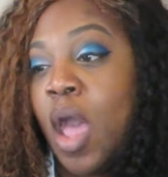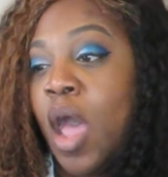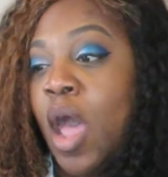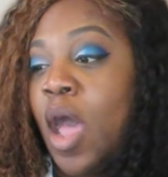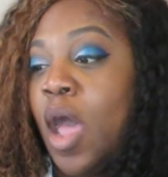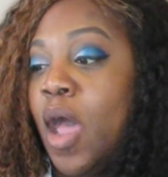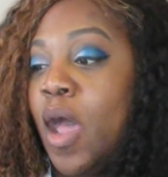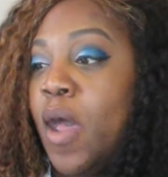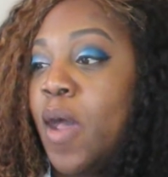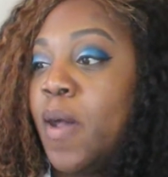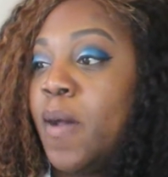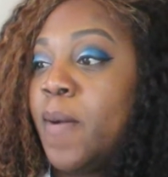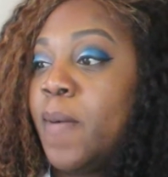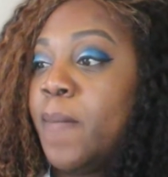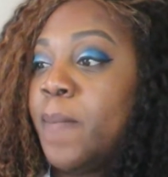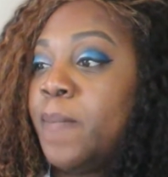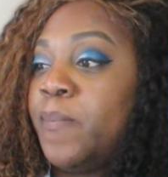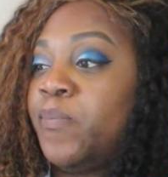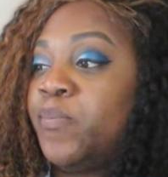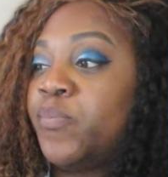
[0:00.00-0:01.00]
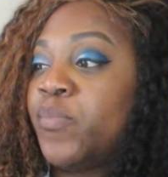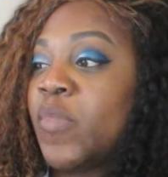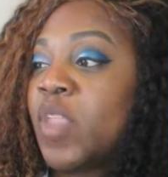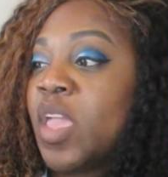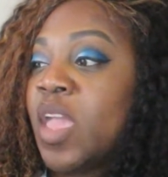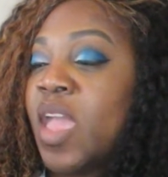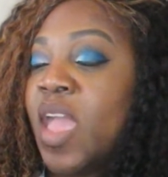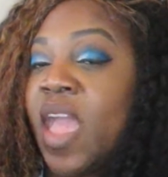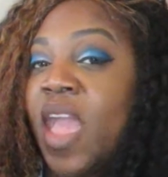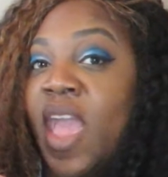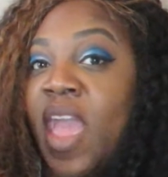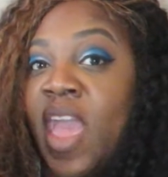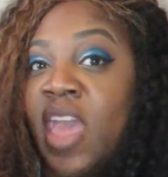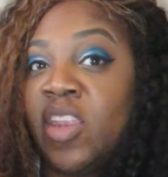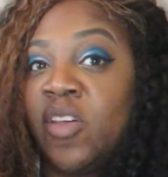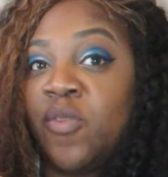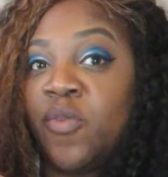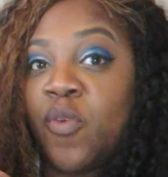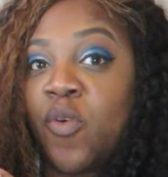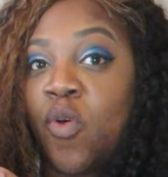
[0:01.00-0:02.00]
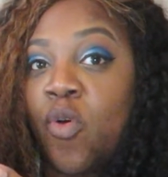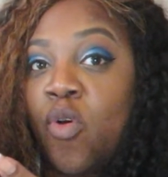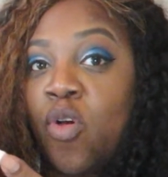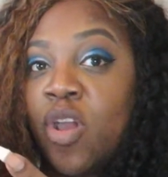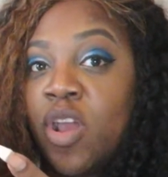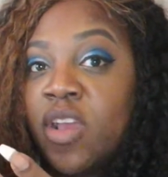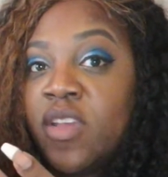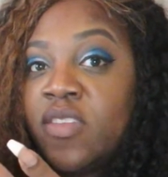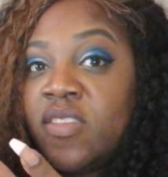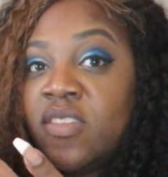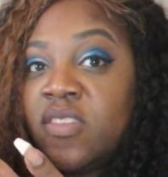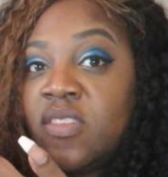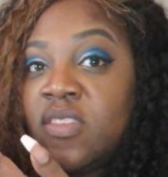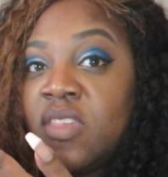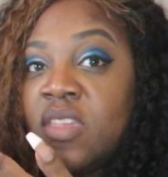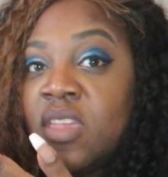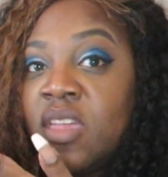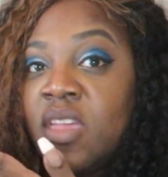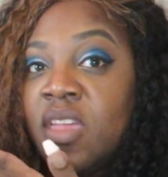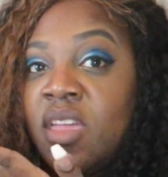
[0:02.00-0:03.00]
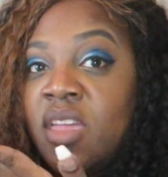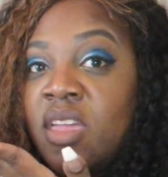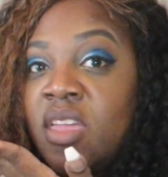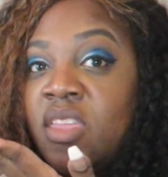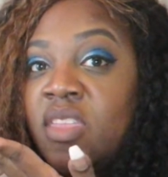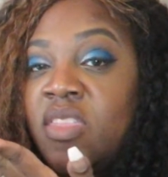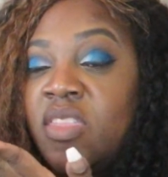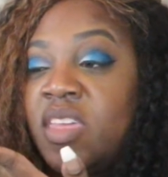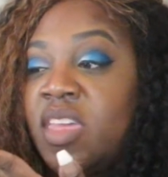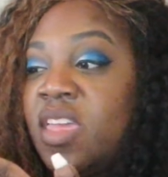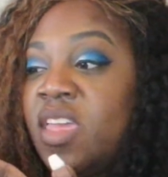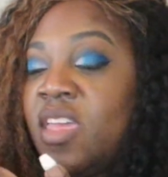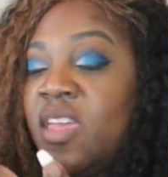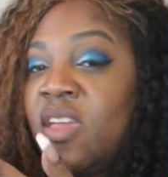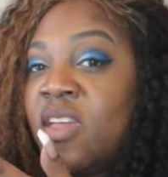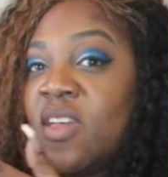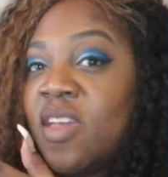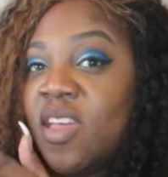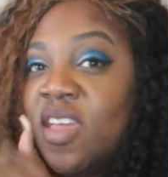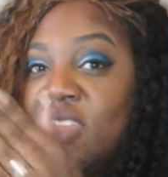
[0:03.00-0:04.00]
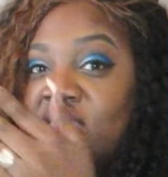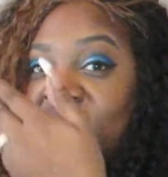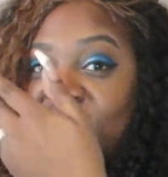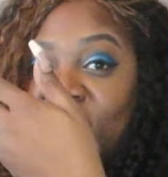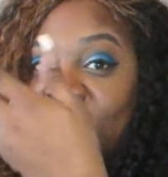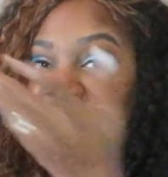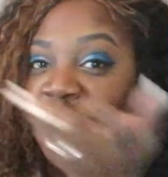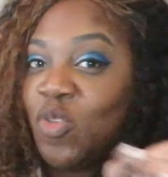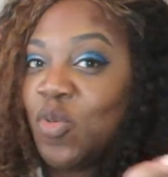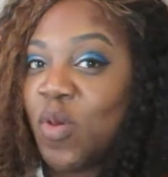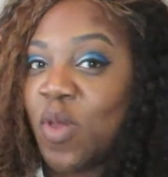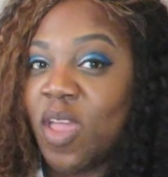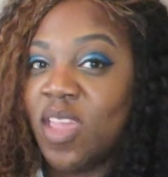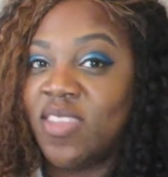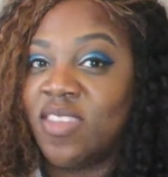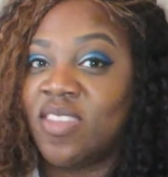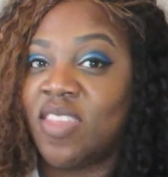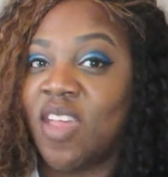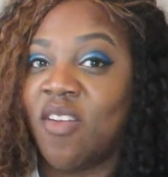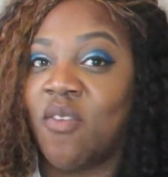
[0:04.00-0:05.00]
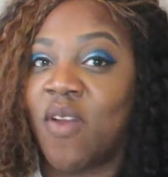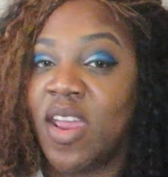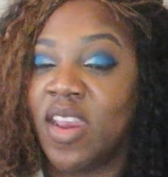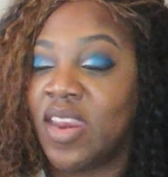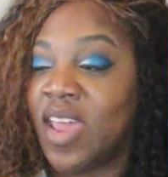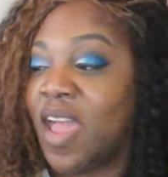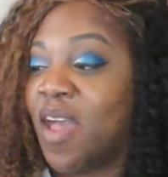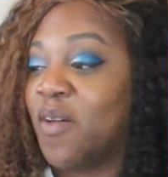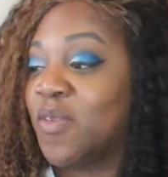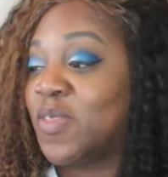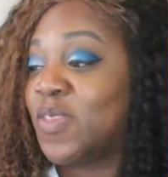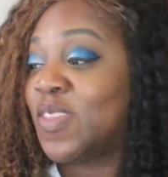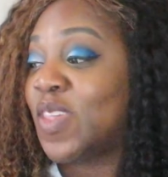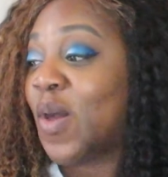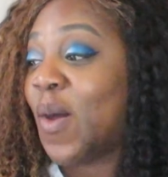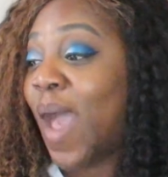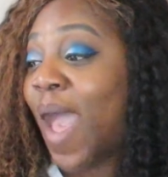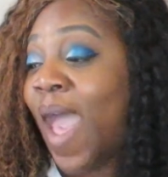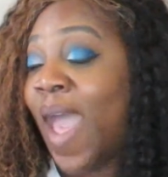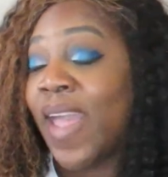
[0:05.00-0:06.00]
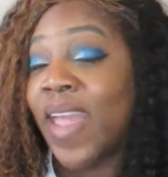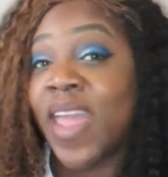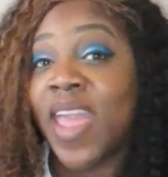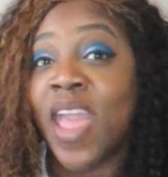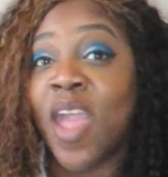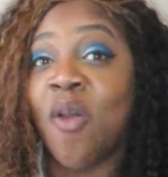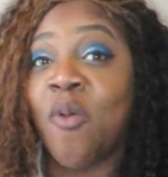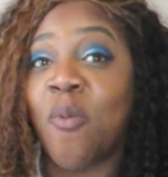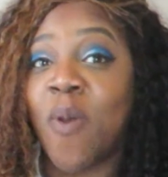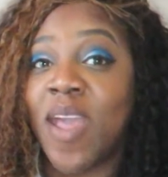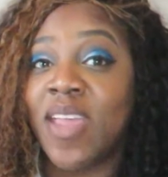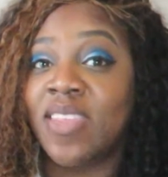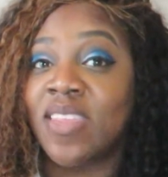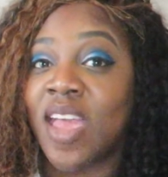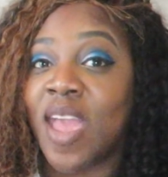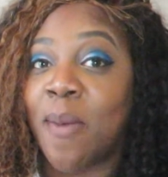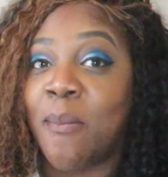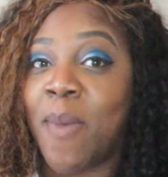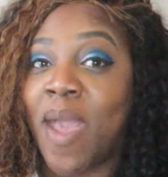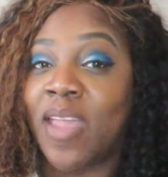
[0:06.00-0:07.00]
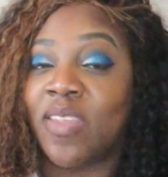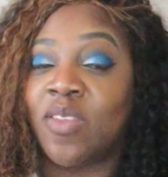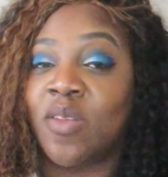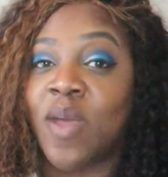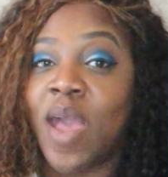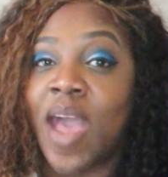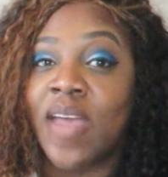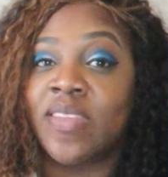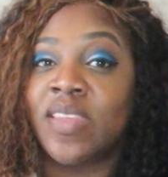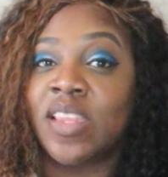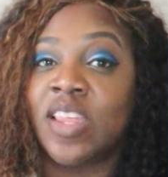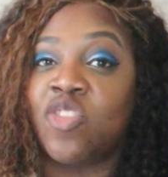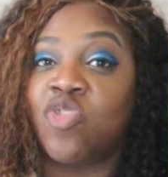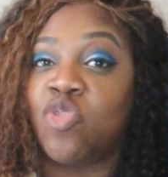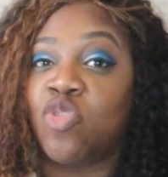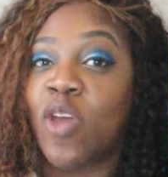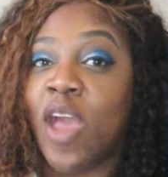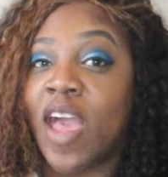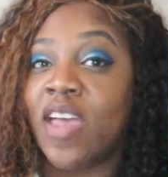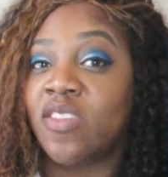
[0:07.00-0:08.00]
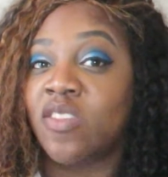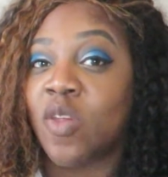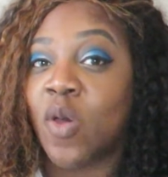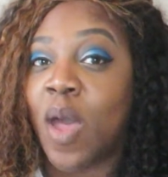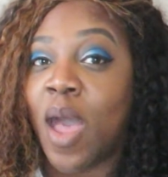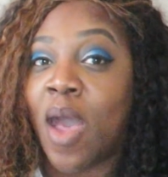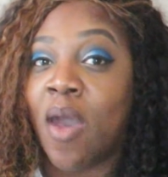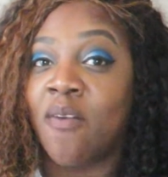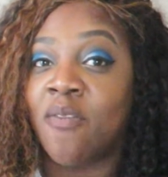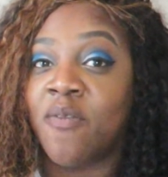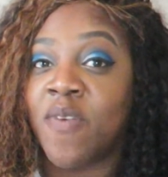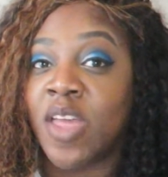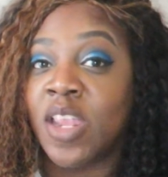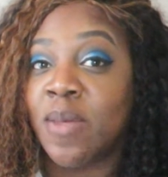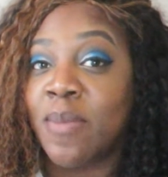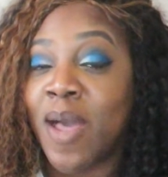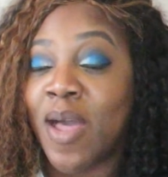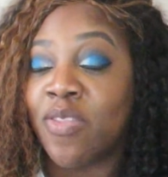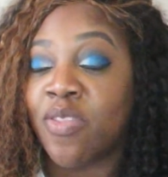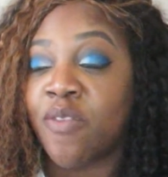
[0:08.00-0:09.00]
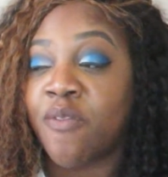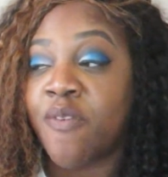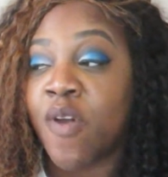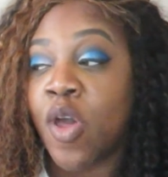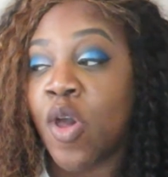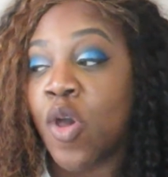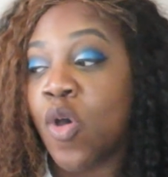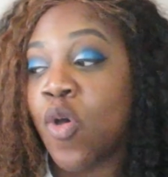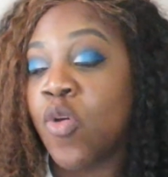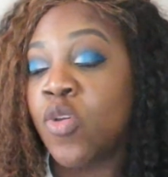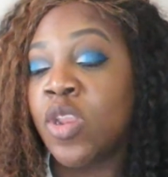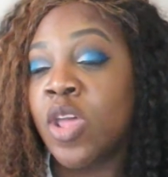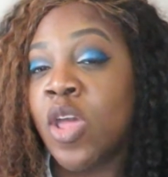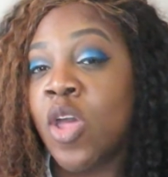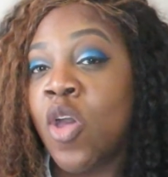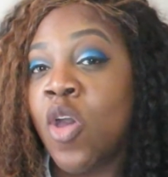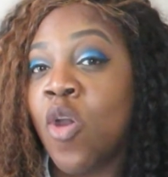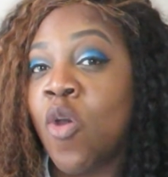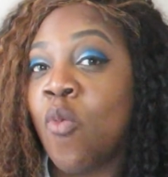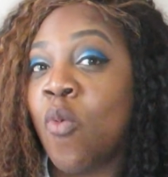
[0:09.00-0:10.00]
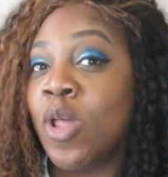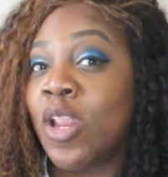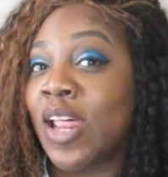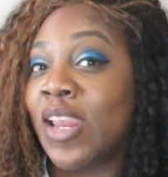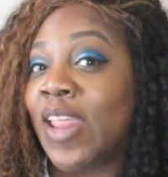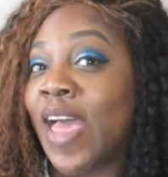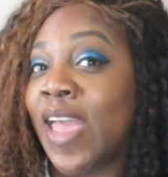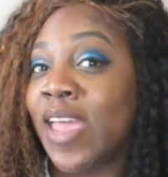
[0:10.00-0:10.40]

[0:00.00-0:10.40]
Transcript: And of course, it's doing its thing right now. So I can't wait to get back to you guys and let you guys know how I feel about the phone, what I